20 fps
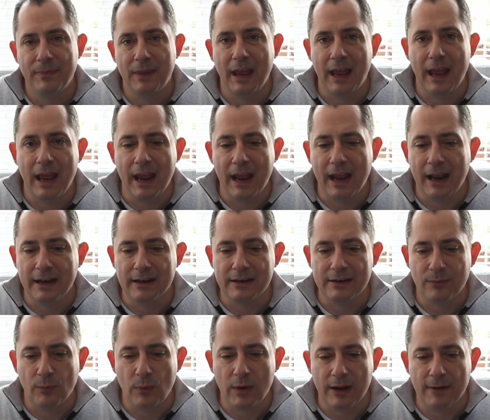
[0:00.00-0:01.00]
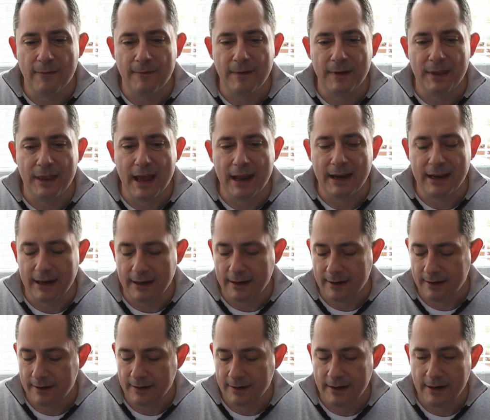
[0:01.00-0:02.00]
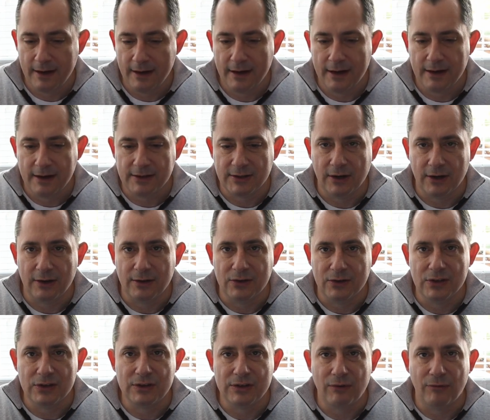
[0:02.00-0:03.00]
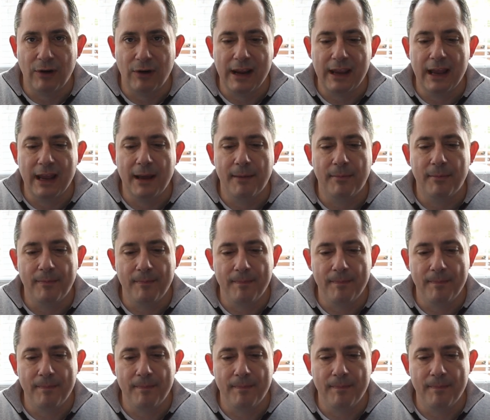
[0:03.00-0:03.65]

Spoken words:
and we can fit that in. So just to recap,